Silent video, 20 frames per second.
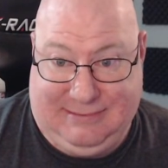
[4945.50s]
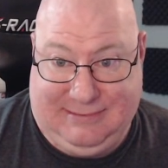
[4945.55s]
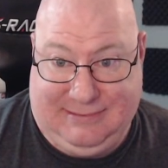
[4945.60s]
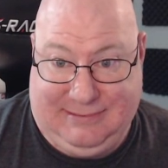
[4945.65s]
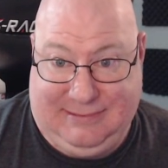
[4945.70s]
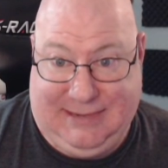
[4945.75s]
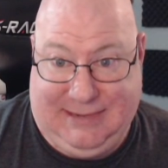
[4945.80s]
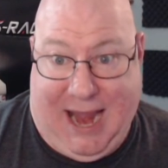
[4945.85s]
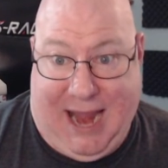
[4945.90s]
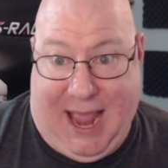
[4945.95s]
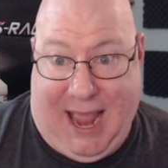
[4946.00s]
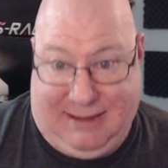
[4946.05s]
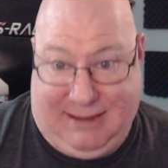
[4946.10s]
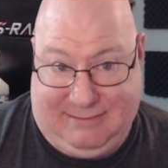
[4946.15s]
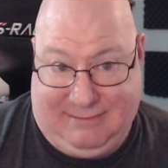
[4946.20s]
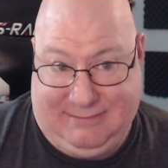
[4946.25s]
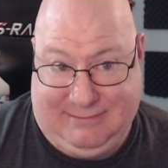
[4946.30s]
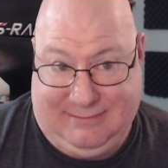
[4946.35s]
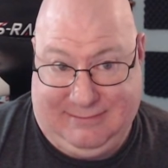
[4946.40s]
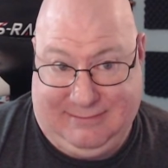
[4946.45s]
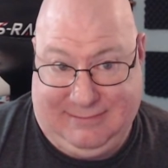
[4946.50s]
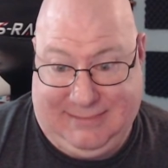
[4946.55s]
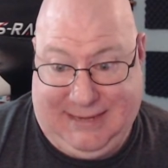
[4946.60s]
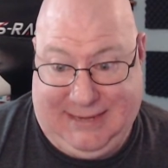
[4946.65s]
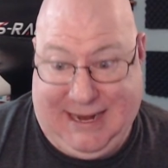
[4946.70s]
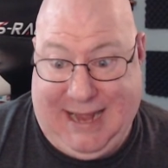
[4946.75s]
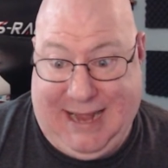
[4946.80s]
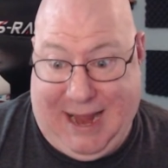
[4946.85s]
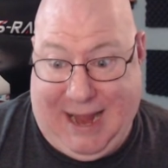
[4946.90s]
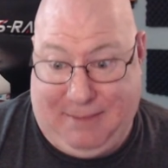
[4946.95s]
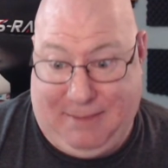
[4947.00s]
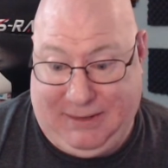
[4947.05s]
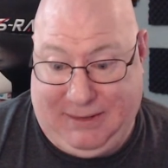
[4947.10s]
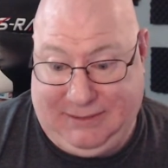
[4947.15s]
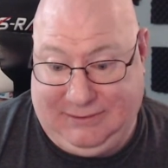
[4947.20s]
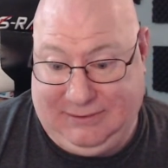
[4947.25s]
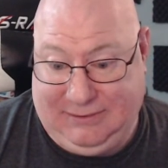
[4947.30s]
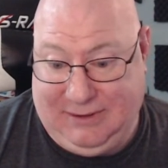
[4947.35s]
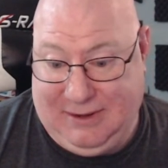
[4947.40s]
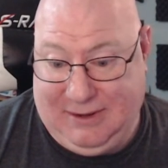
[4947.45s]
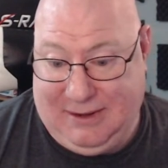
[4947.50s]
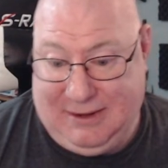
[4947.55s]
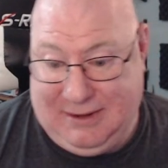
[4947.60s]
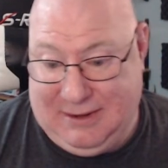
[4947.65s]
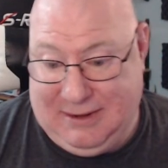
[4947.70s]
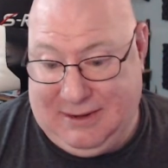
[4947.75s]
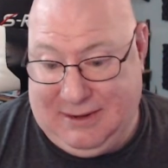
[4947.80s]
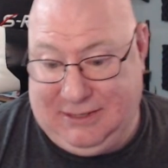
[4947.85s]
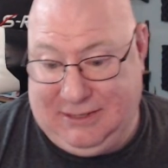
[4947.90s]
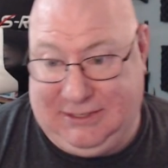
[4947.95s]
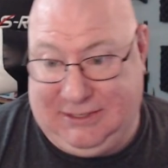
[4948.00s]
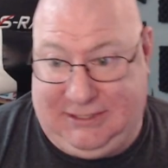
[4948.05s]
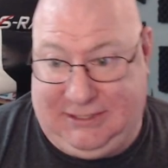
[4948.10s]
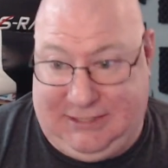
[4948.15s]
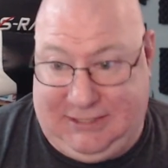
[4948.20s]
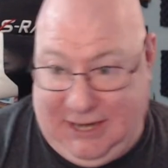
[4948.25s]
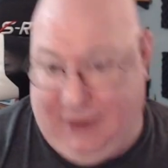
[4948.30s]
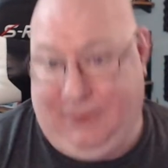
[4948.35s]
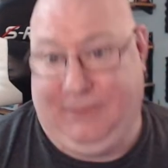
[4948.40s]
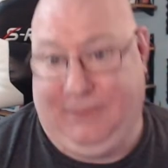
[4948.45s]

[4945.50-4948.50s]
Yeah, it happens. So,